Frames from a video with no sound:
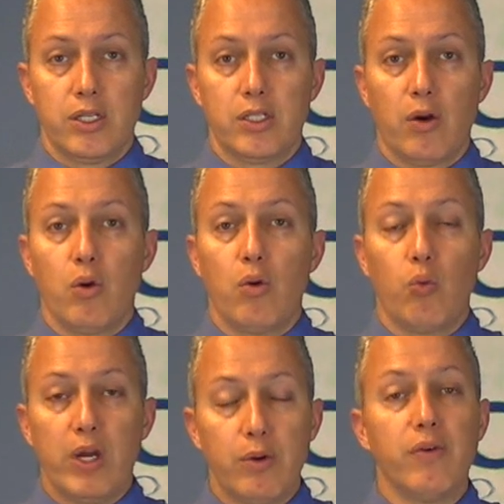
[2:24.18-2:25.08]
So
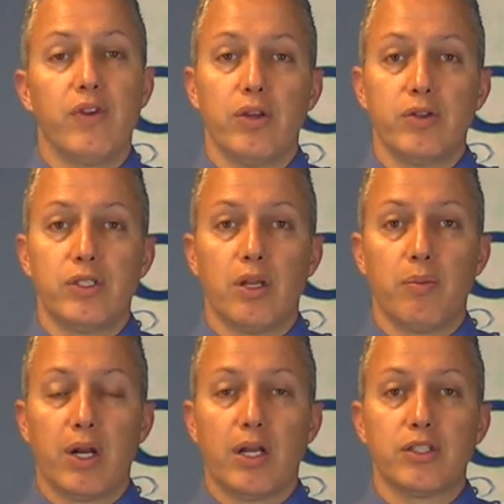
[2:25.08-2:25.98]
read reviews,
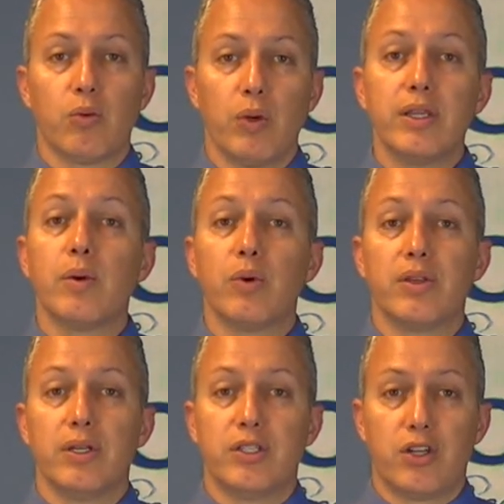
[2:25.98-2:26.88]
but also read them
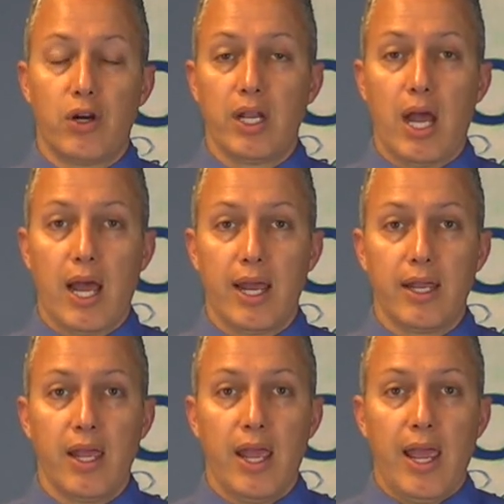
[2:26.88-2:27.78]
with a discerning
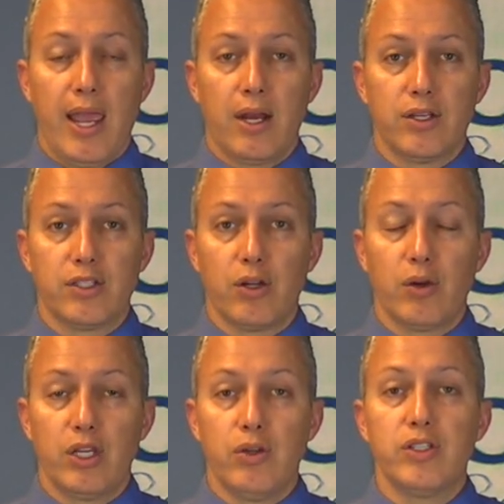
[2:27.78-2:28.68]
eye, and
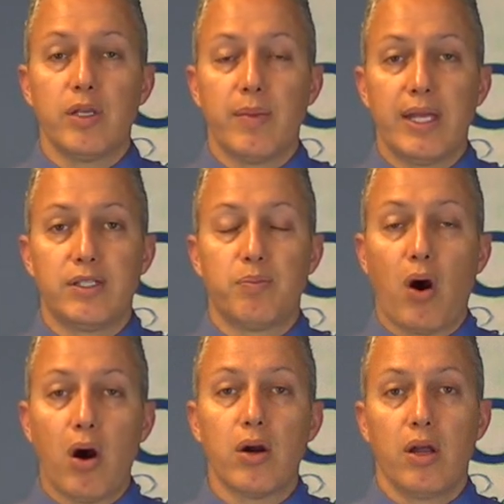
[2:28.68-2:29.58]
also use them as
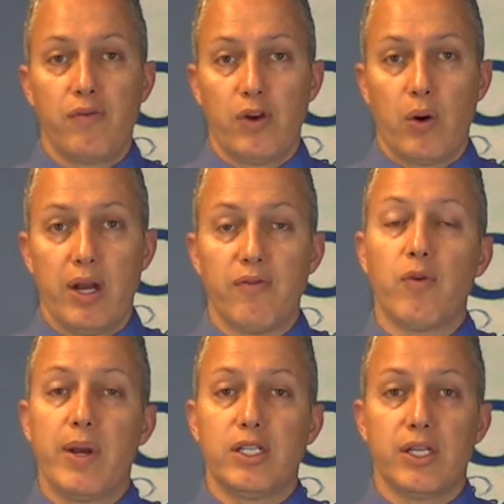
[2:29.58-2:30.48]
part of your
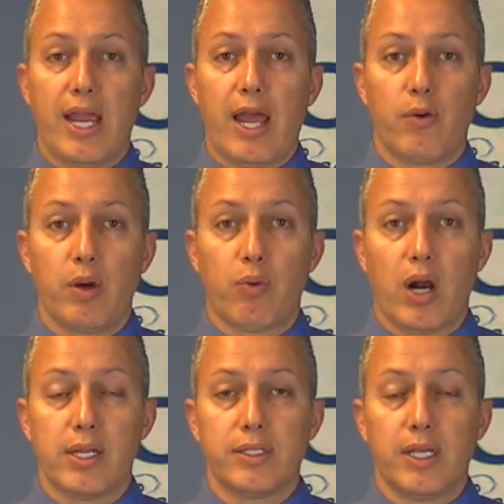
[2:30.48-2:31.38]
information gathering
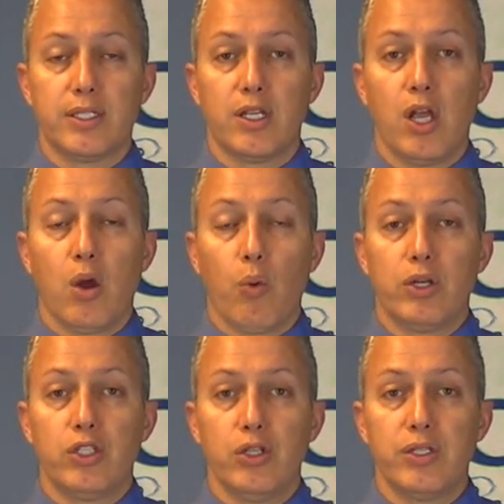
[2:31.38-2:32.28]
process
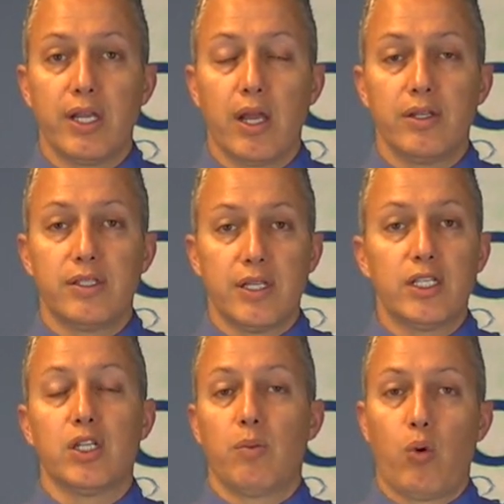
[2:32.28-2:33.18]
when choosing
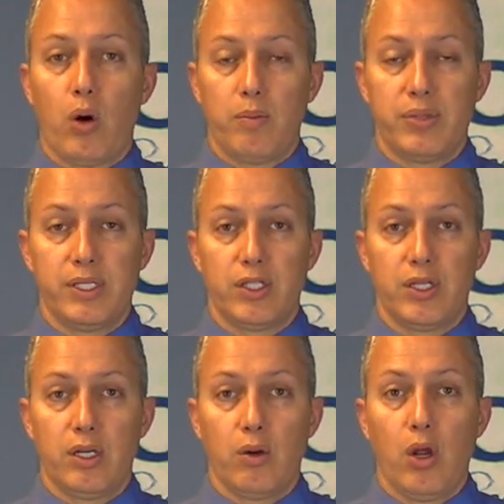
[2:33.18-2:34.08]
such an important
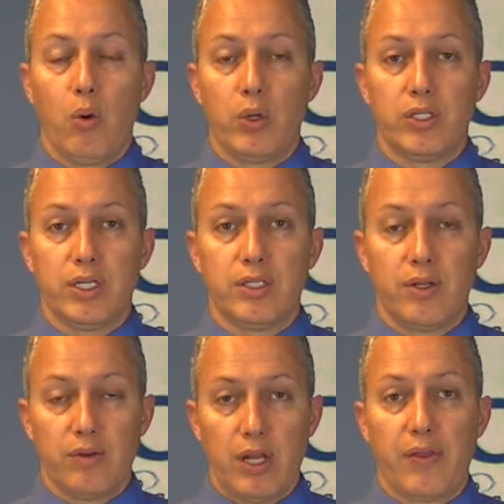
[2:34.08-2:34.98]
position, which
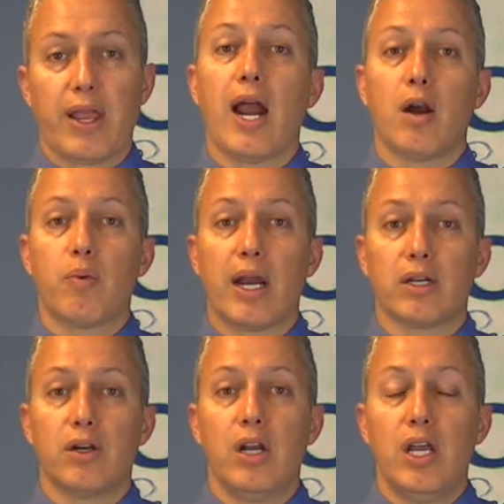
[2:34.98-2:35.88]
is the
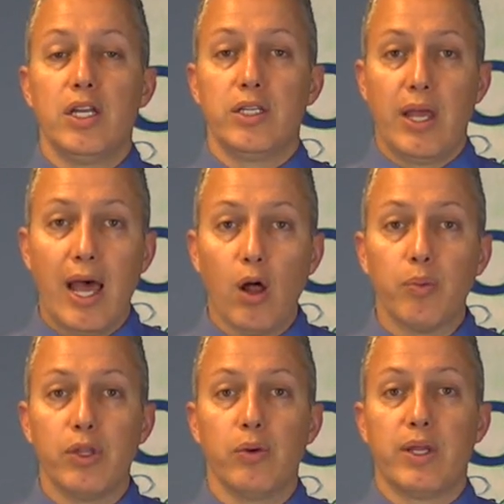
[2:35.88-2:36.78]
chiropractor, to
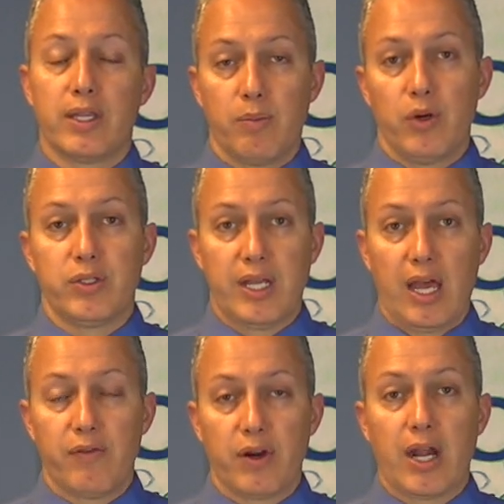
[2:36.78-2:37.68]
help you get the most
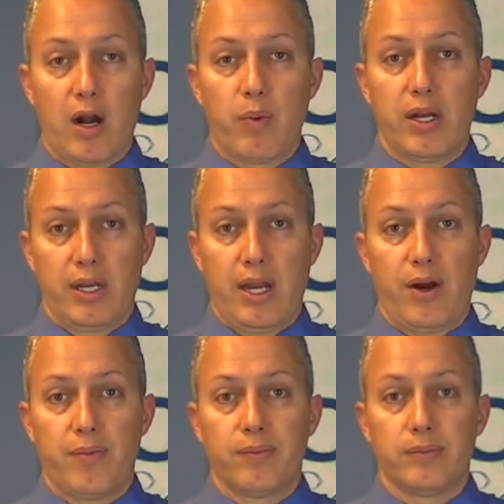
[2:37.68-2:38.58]
out of your chiropractic care.